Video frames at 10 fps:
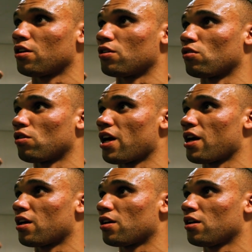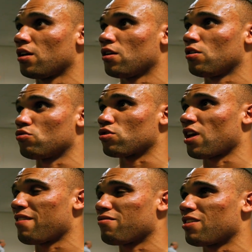You know, just
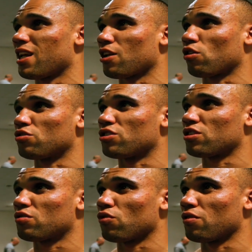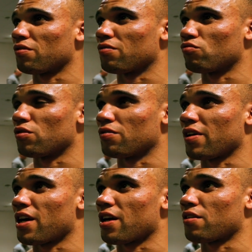I haven't really had a consistent run of
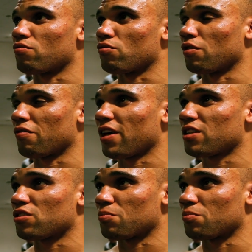fights.